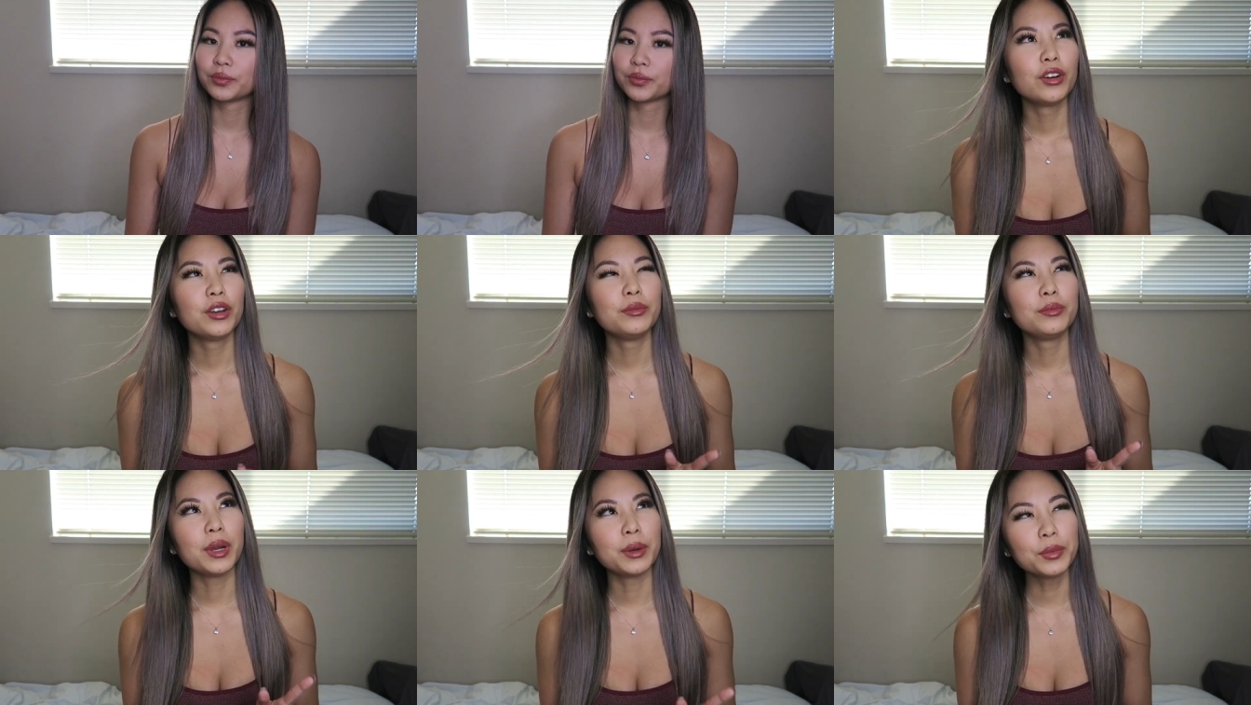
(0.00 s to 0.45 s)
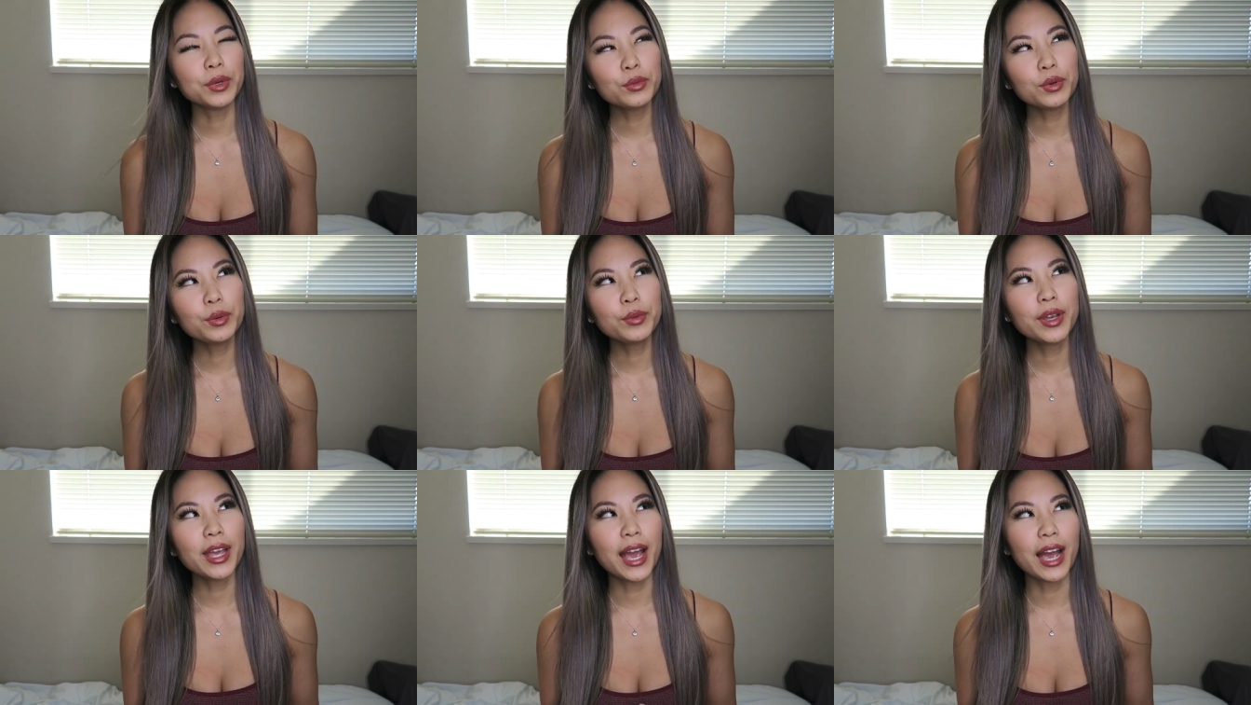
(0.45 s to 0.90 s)
Remember
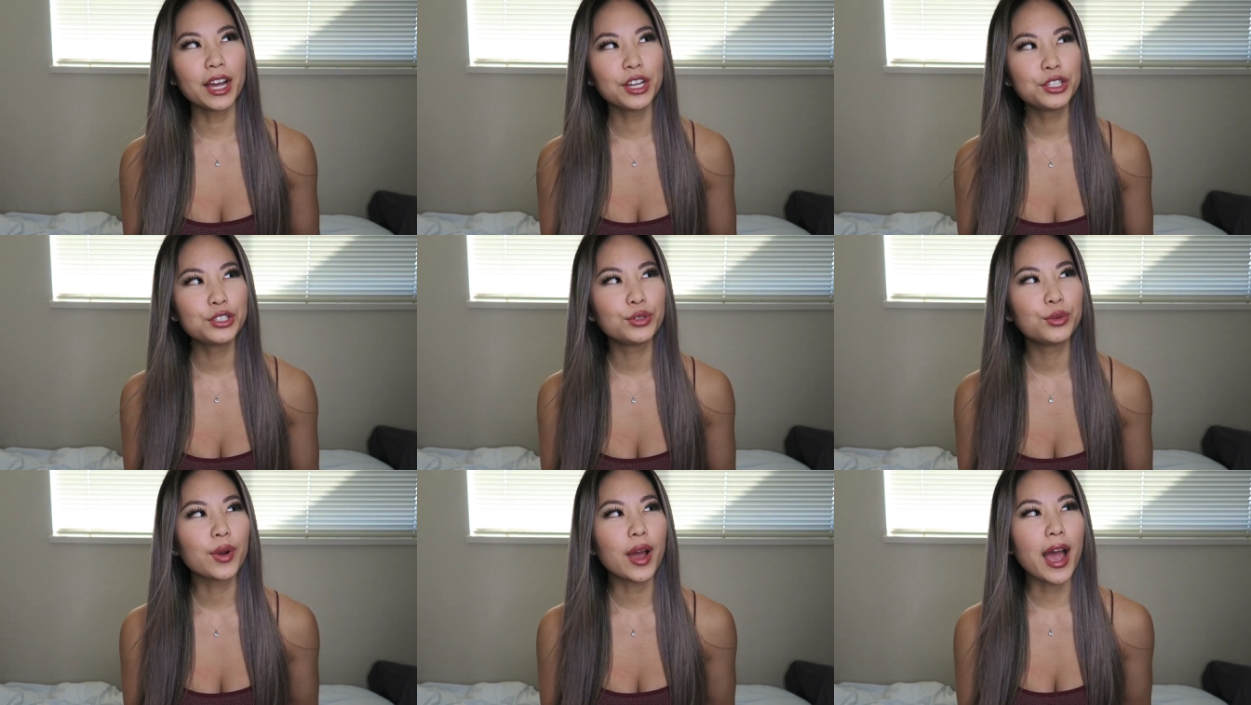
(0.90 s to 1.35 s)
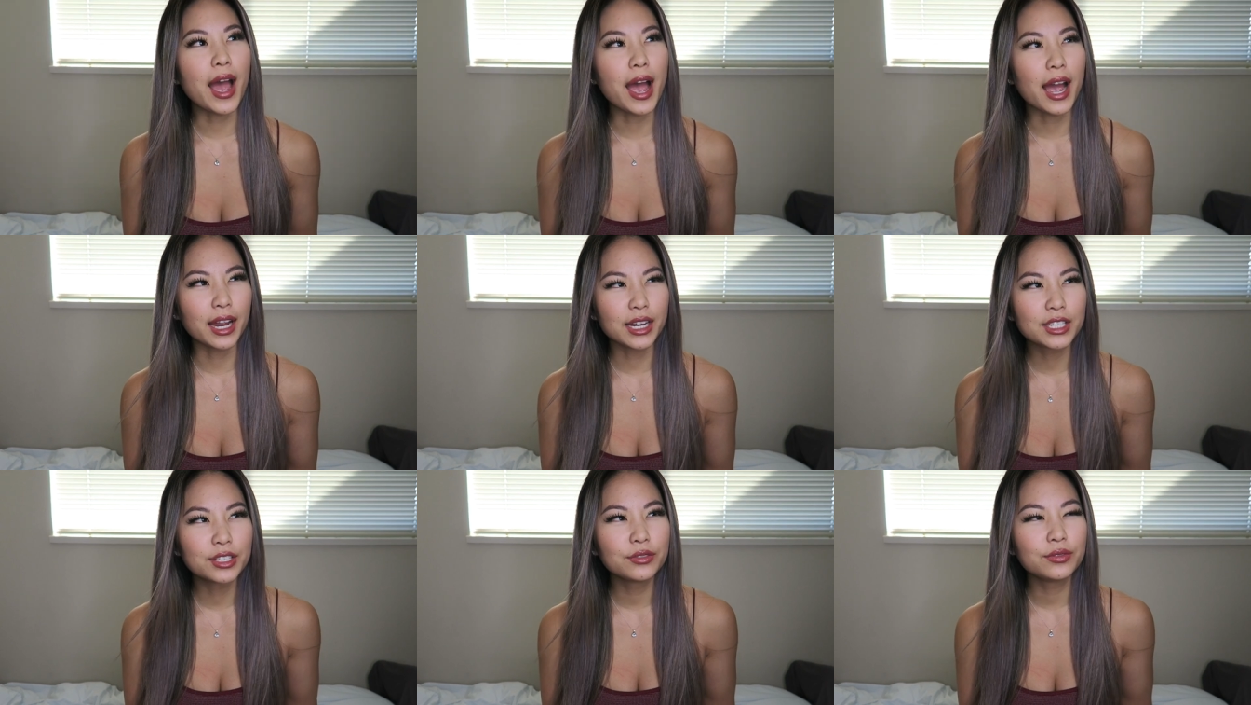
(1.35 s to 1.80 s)
when we had to
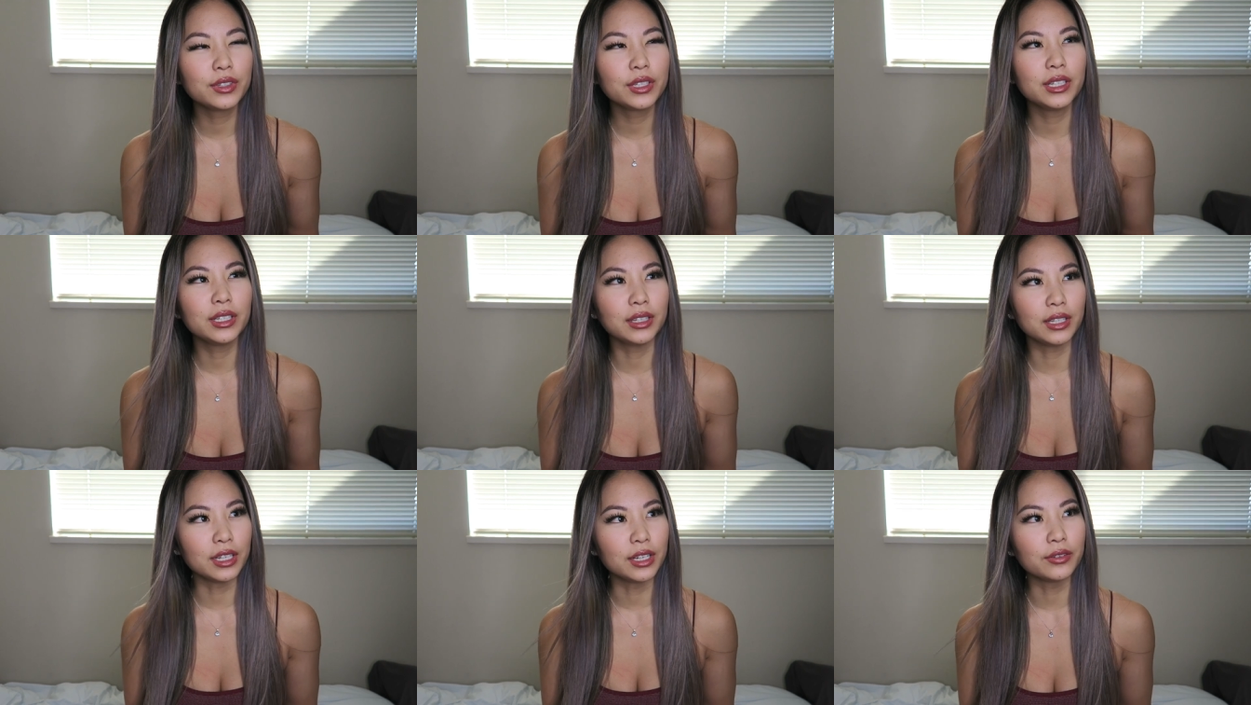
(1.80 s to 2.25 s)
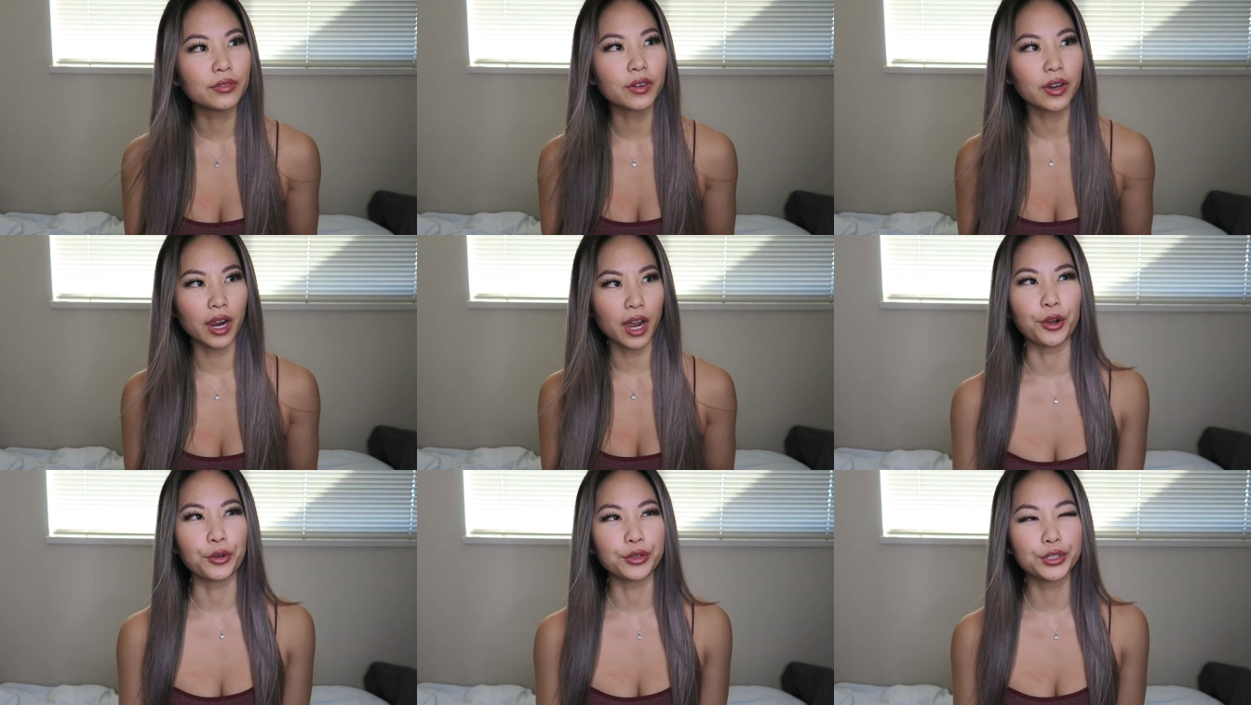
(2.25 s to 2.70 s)
actively leave our
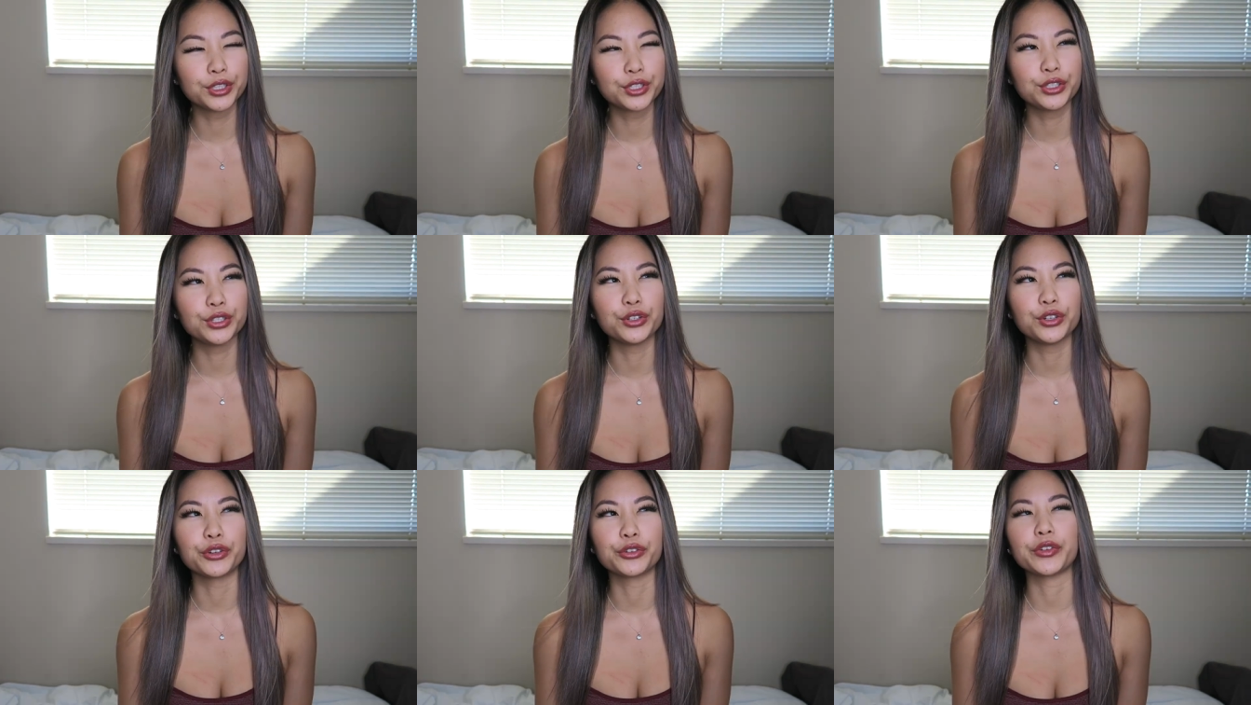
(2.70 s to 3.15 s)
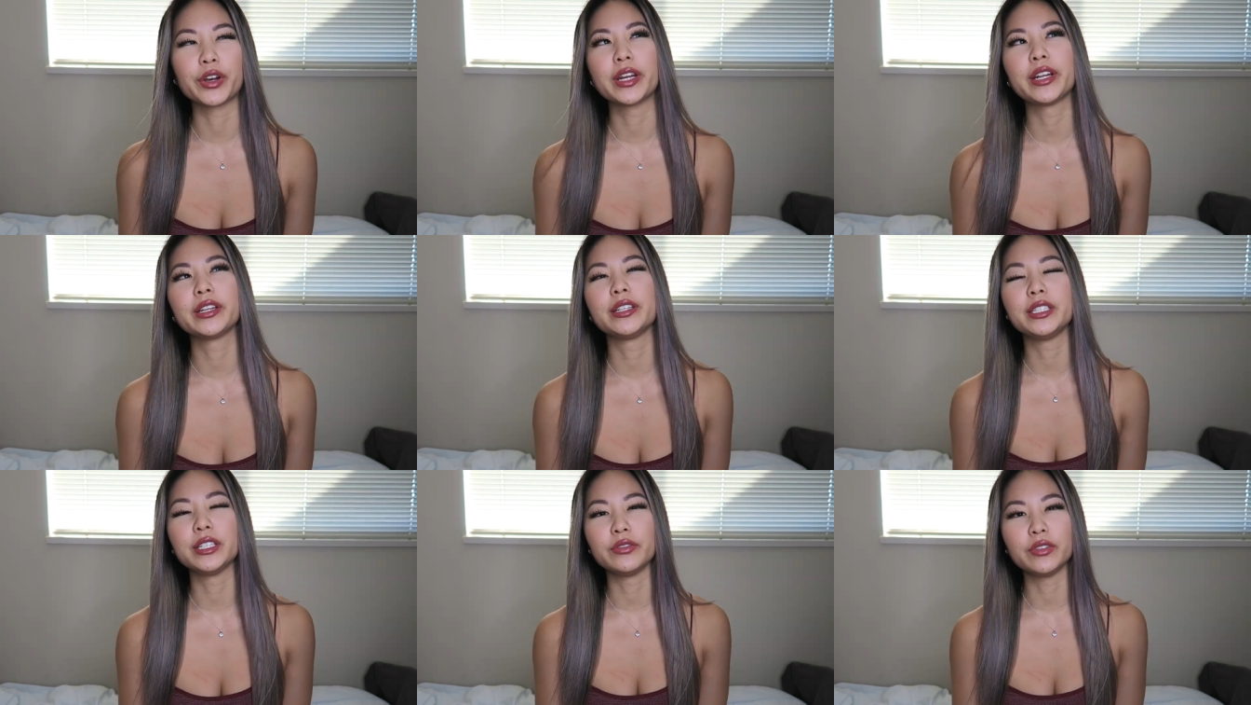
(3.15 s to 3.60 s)
house to go
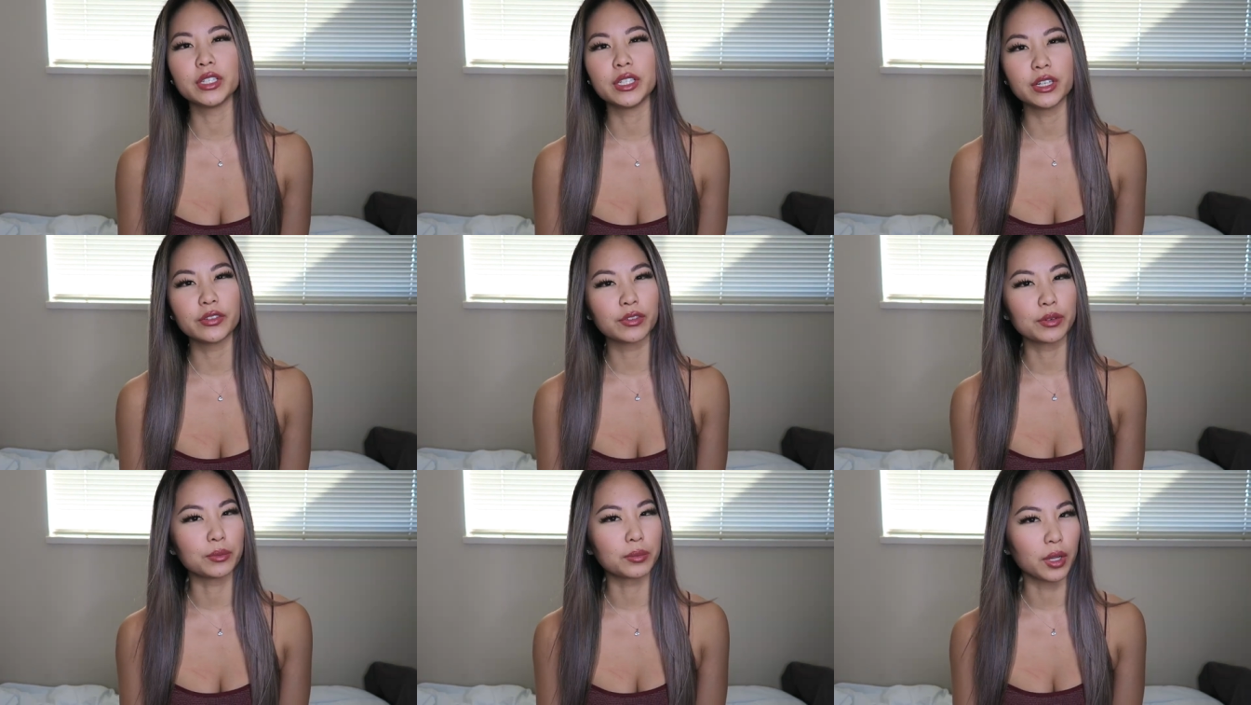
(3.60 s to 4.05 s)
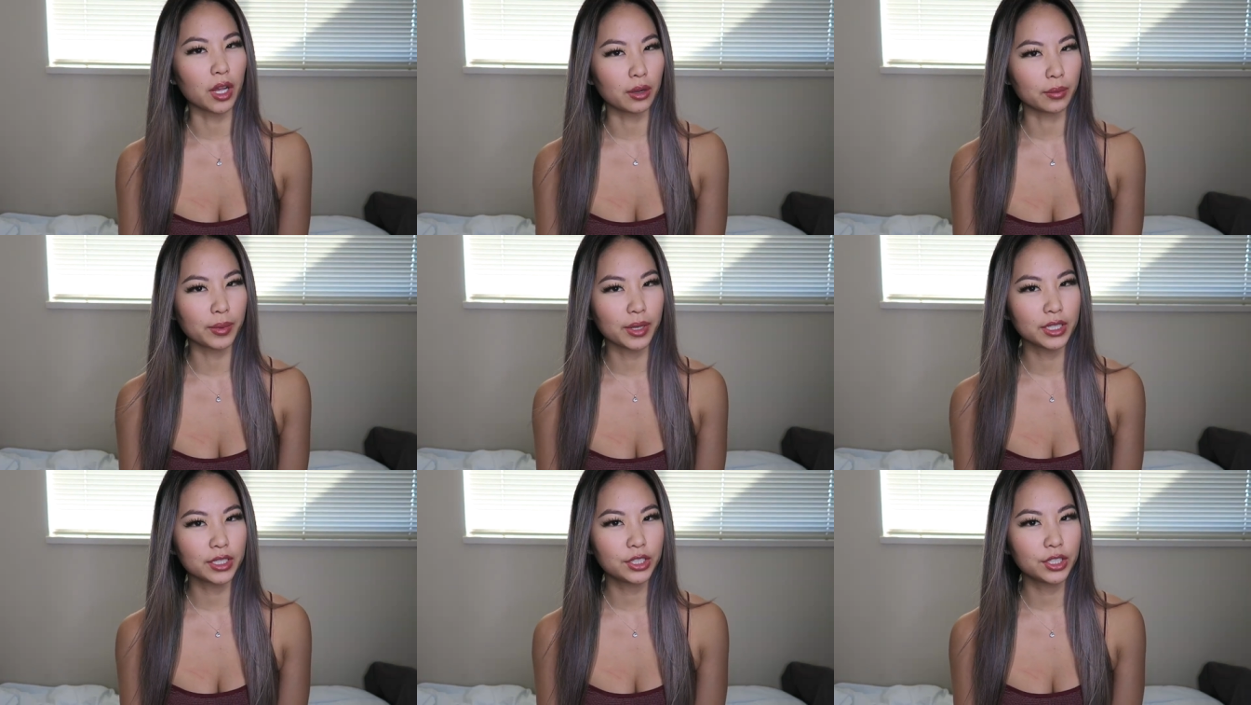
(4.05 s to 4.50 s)
rent a DVD from
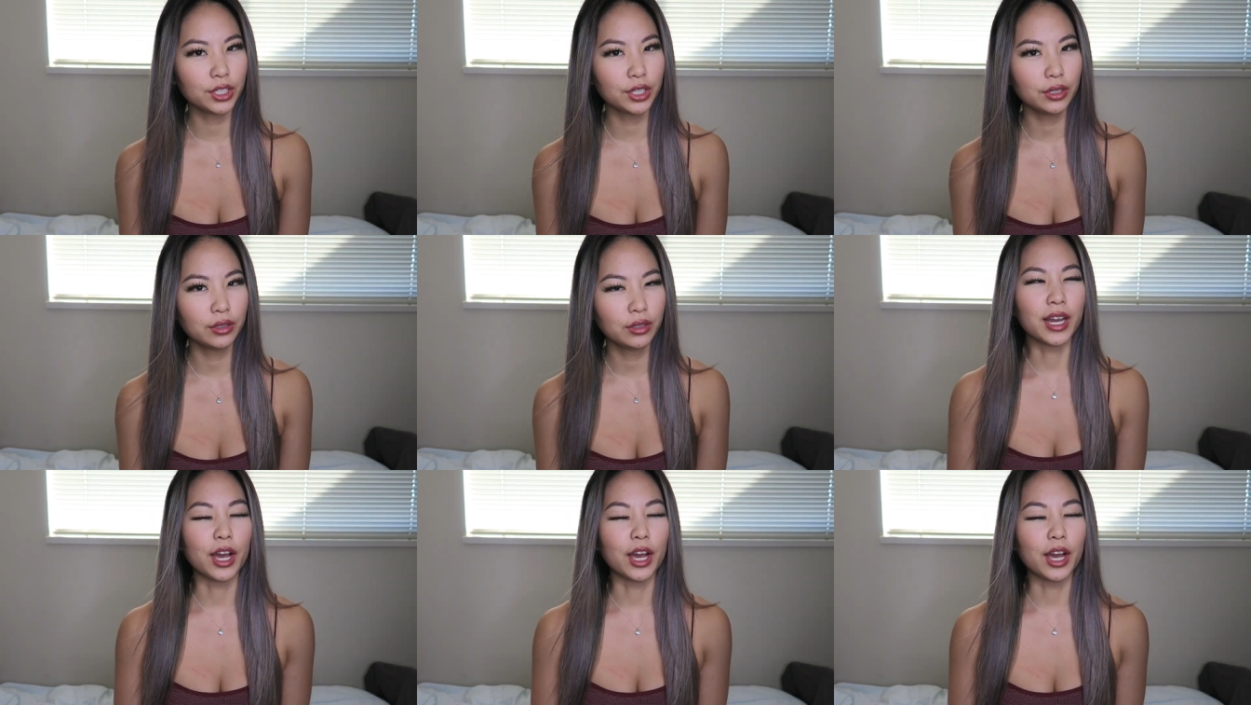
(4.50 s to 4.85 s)
Blockbuster?